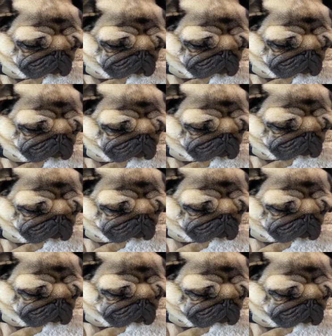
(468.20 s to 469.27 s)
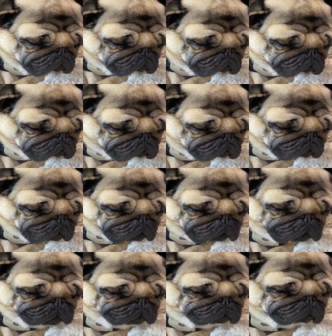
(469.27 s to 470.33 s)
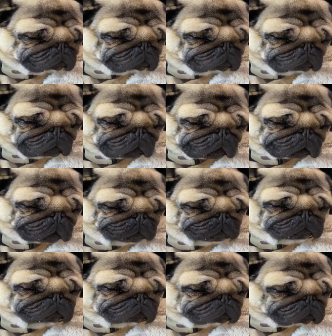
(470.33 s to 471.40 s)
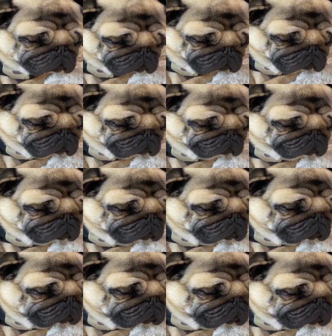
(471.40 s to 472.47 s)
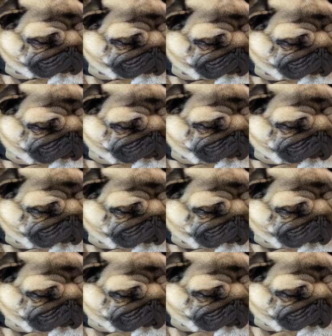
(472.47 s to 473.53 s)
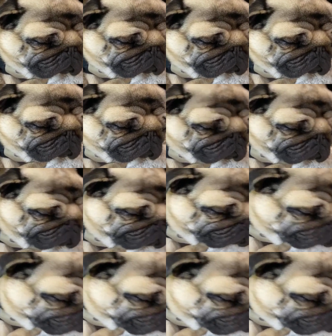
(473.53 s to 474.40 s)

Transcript: If I put the hood, it kind of comes down to his mouth, so it doesn't work too well. But we think it's